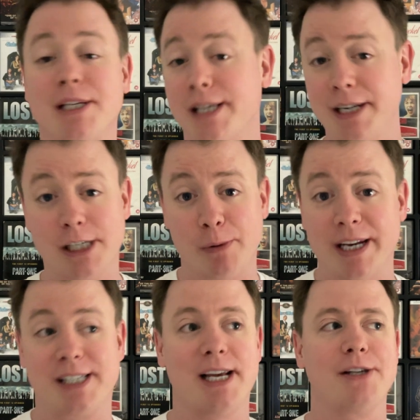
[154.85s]
Sydney Sweeney
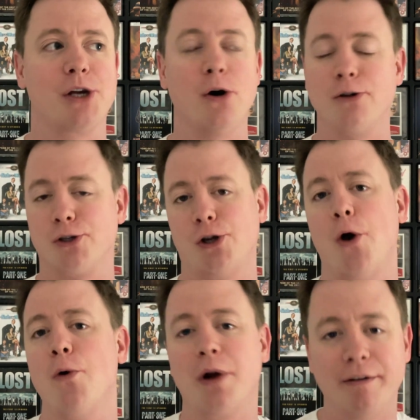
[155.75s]
sells it all
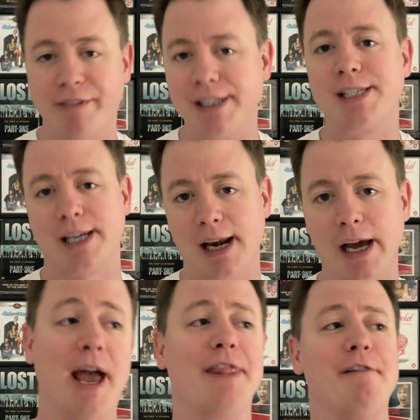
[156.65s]
so
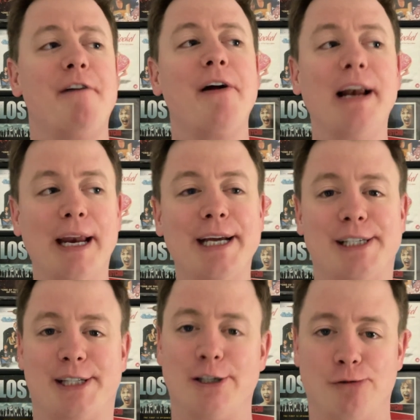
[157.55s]
convincingly. At the very
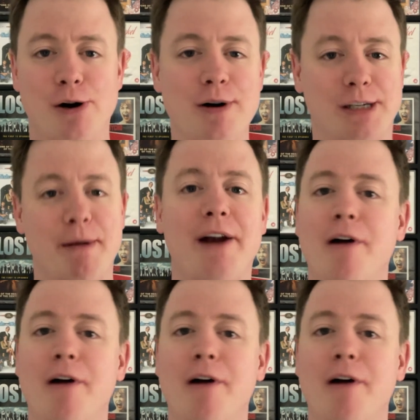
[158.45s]
least, this role has made her